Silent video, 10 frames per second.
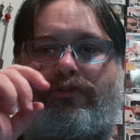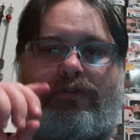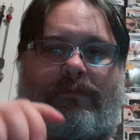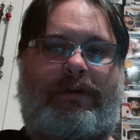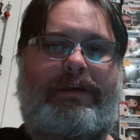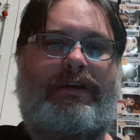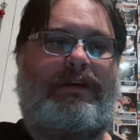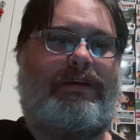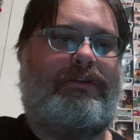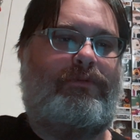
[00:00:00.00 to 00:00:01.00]
Oh my
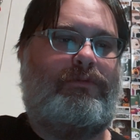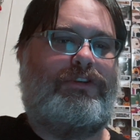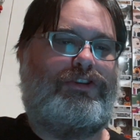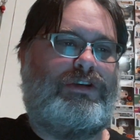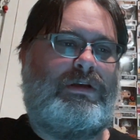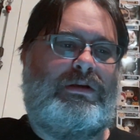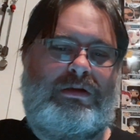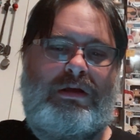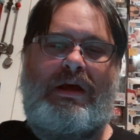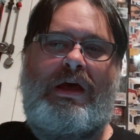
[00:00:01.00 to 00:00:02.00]
god, holy shit.
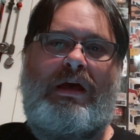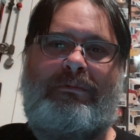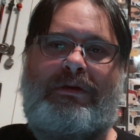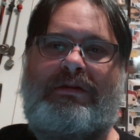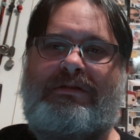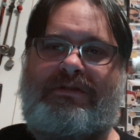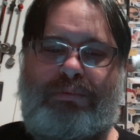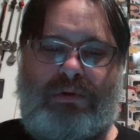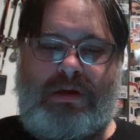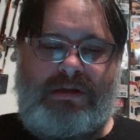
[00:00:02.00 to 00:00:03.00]
I mean,
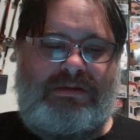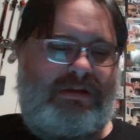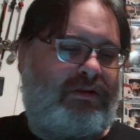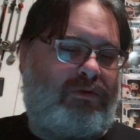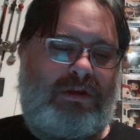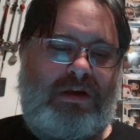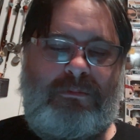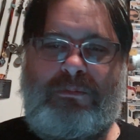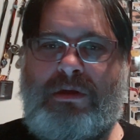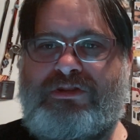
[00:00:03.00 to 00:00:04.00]
surprised, that
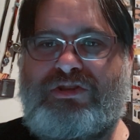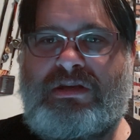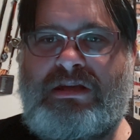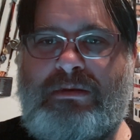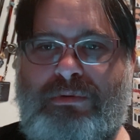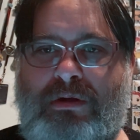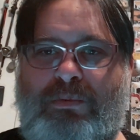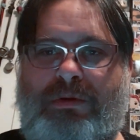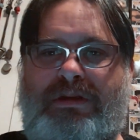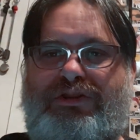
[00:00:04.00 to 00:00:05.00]
I'm actually keeping up
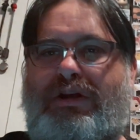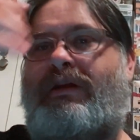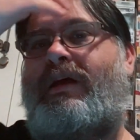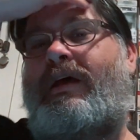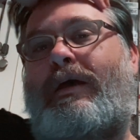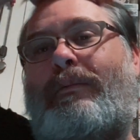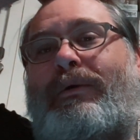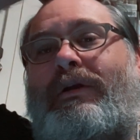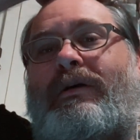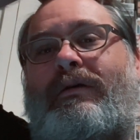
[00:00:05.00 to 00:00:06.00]
with this shit.
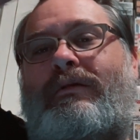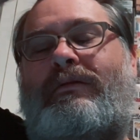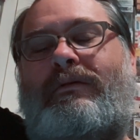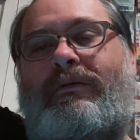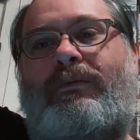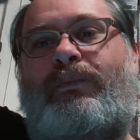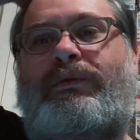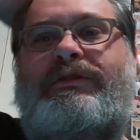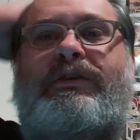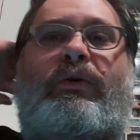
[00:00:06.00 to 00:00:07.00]
But
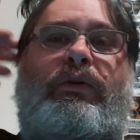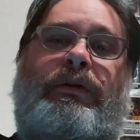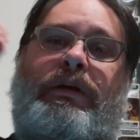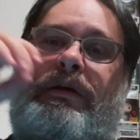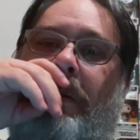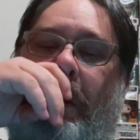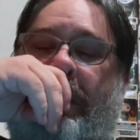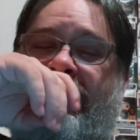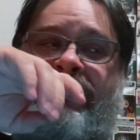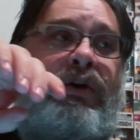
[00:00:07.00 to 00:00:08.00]
what's it called?
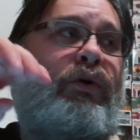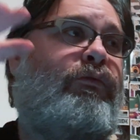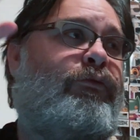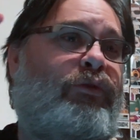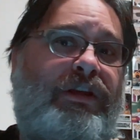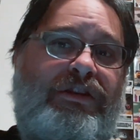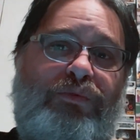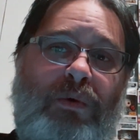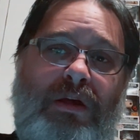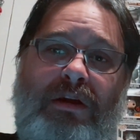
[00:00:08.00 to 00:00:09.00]
So for this
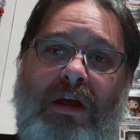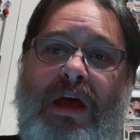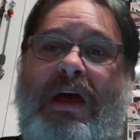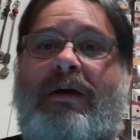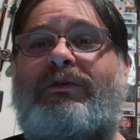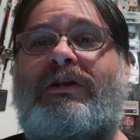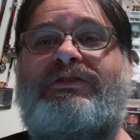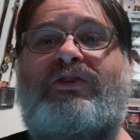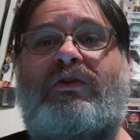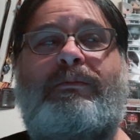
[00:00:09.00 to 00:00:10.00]
one, I'm gonna
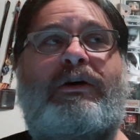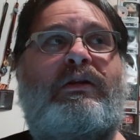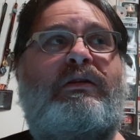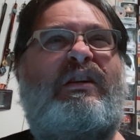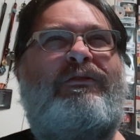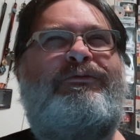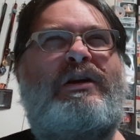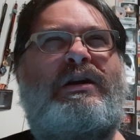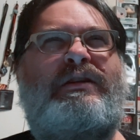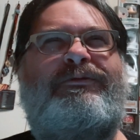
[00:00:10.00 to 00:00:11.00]
talk about a
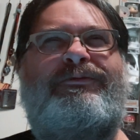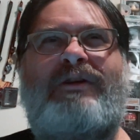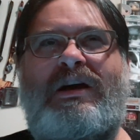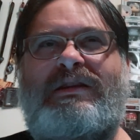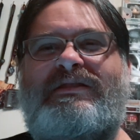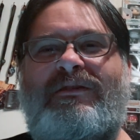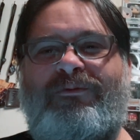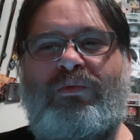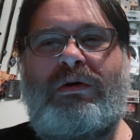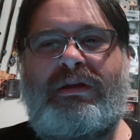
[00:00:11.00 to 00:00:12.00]
very divisive
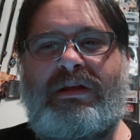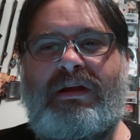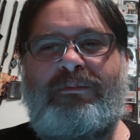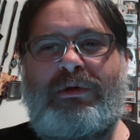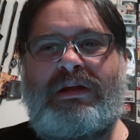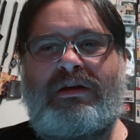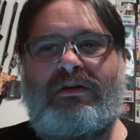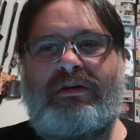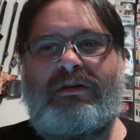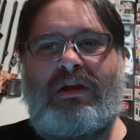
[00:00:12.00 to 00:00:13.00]
one that I've been
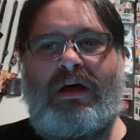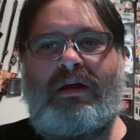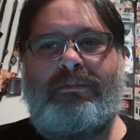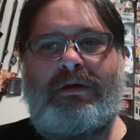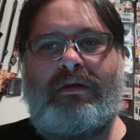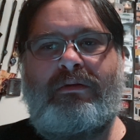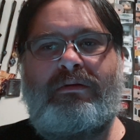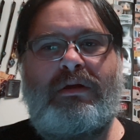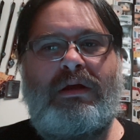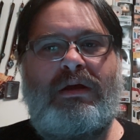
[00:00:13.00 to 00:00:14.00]
hearing a lot about
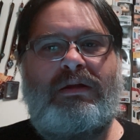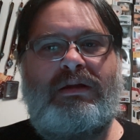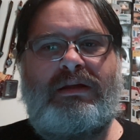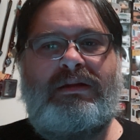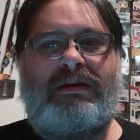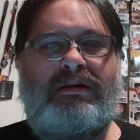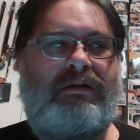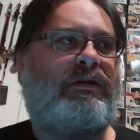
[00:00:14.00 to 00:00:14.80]
lately.